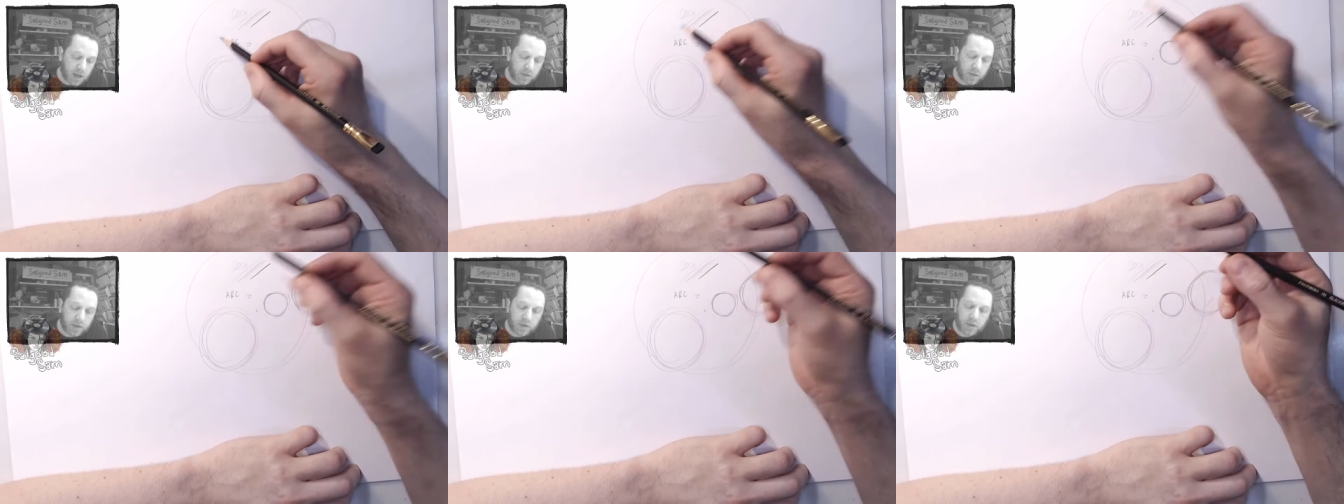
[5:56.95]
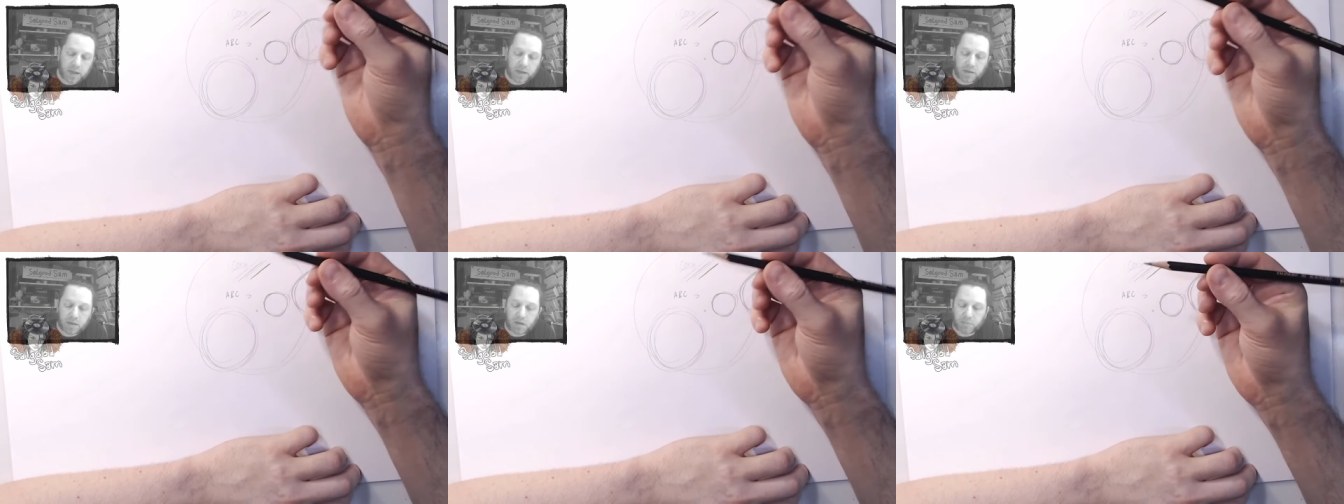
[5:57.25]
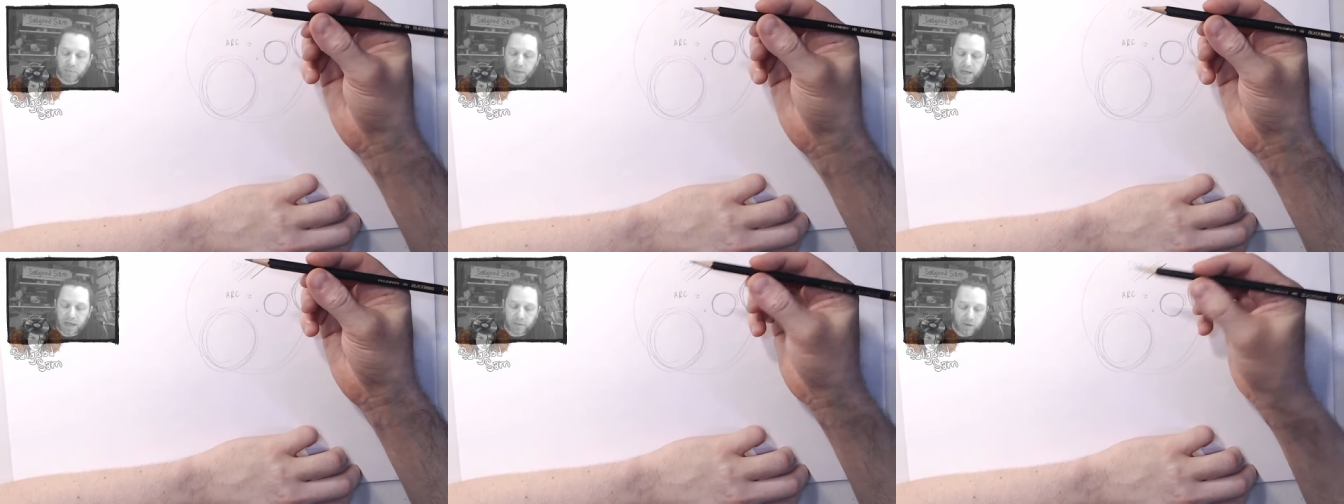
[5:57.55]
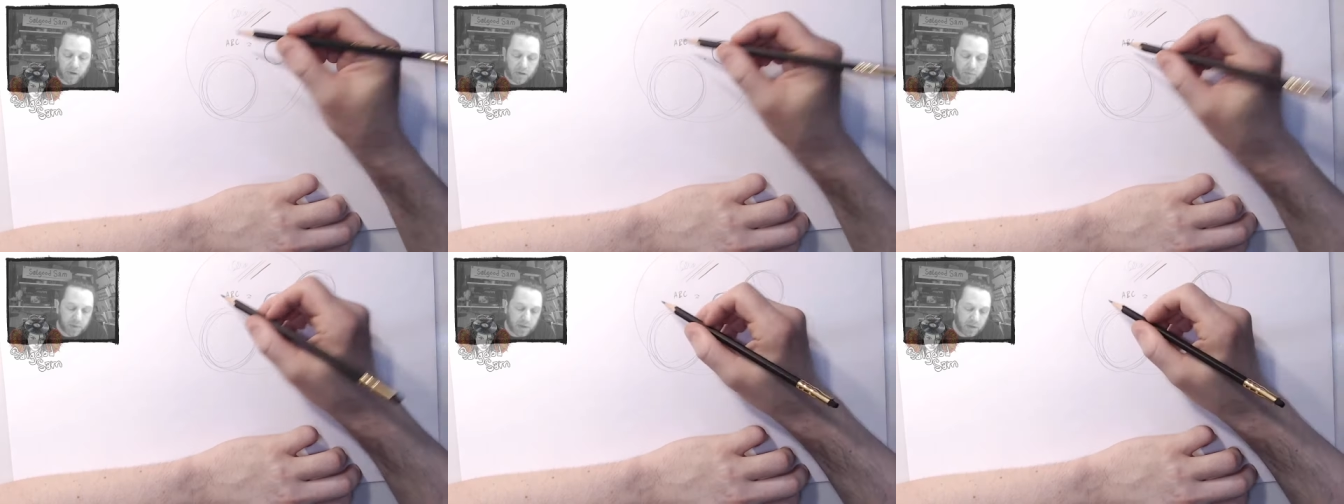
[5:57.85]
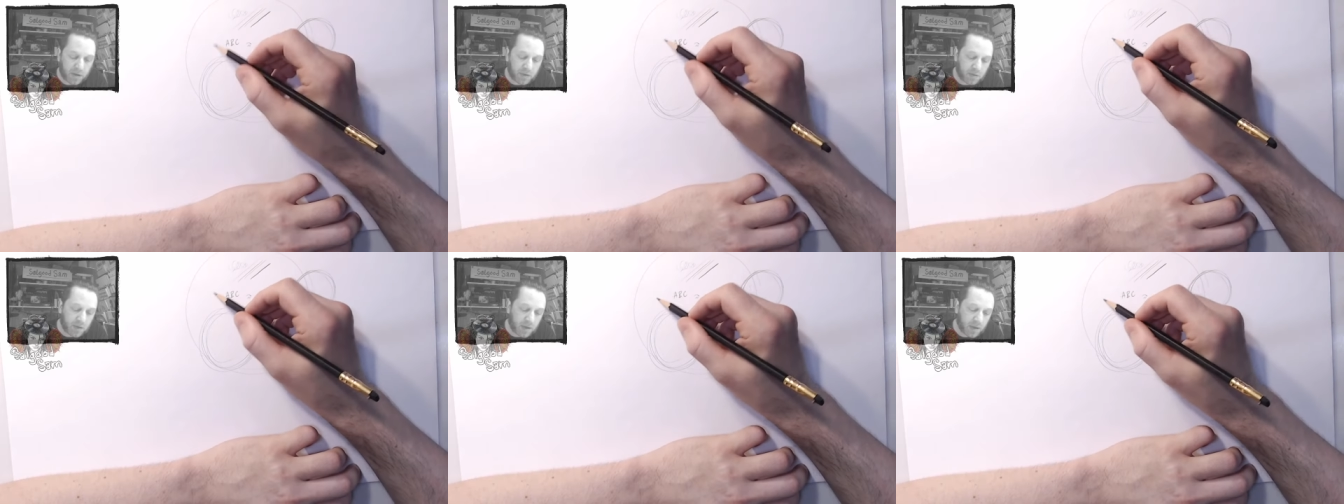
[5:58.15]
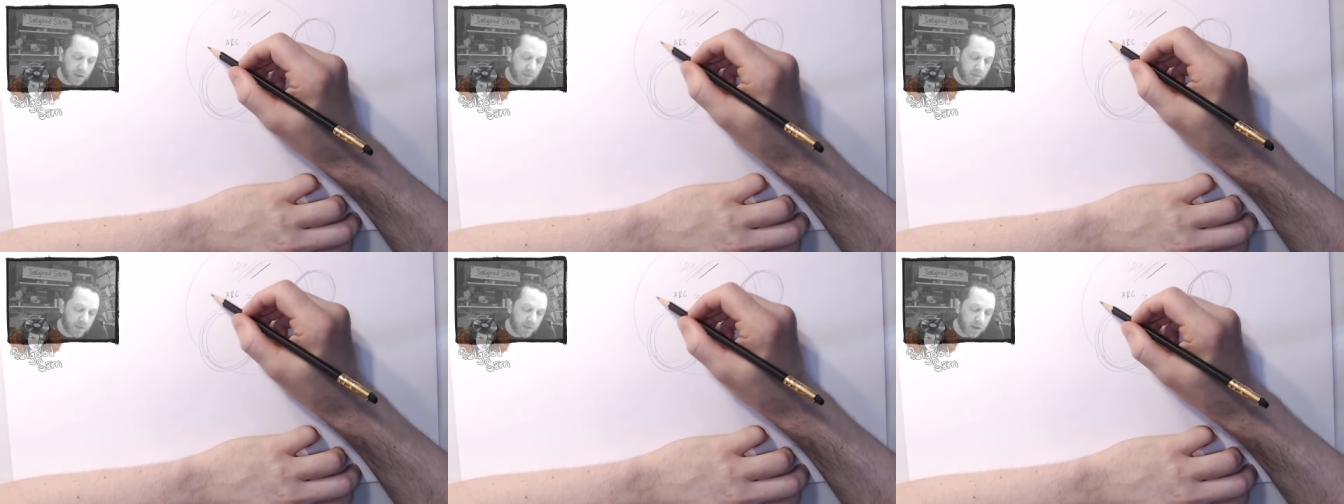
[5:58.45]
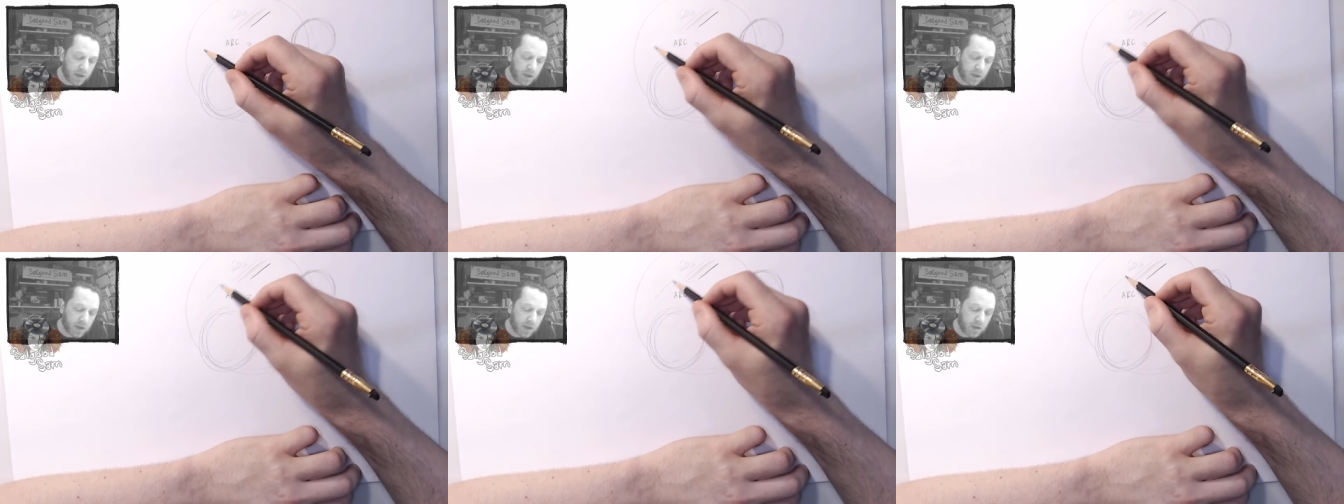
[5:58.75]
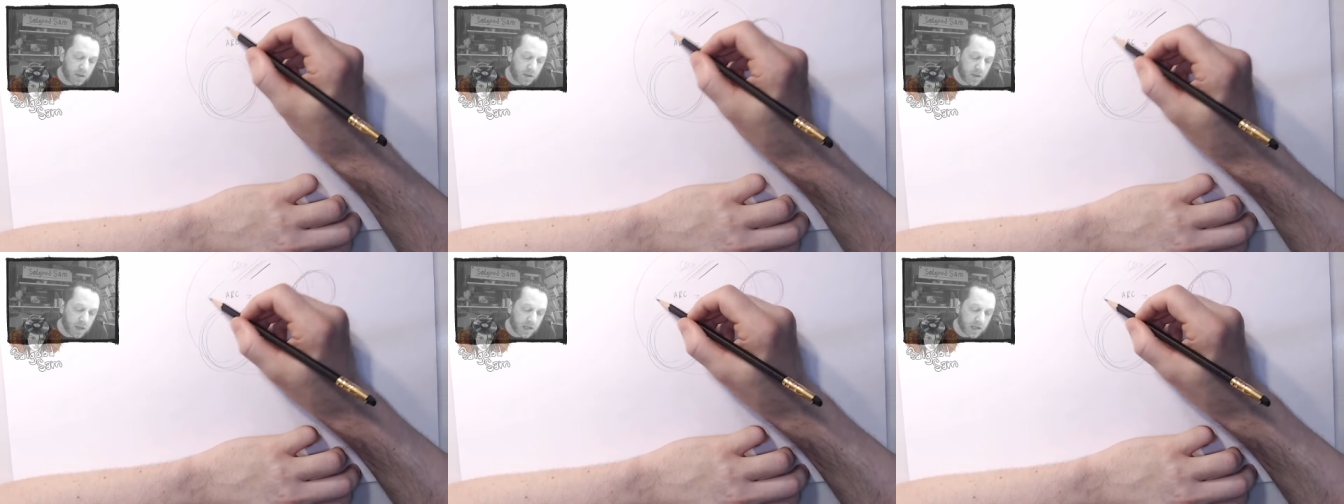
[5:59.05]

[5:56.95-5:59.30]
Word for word: I really like these Blackwings because they they